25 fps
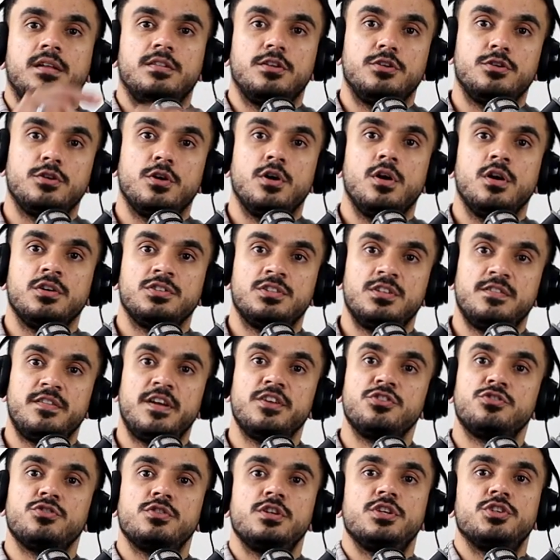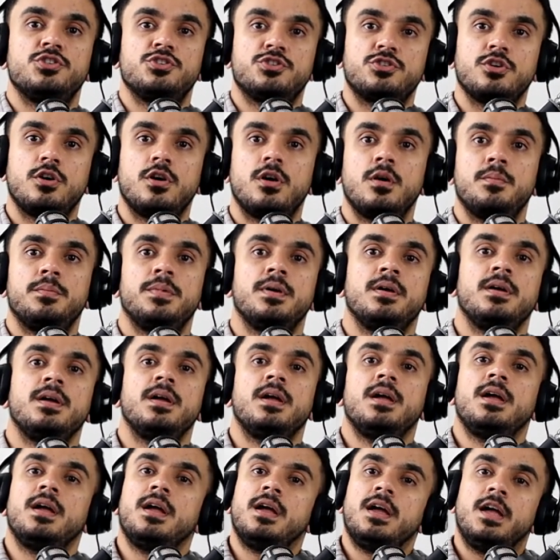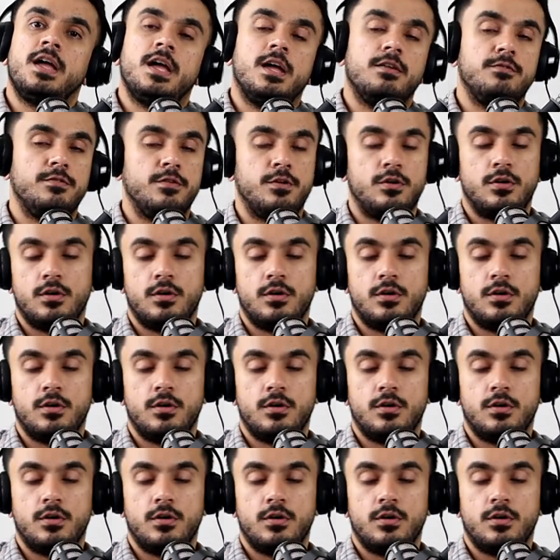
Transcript: And the dogs eventually stop. And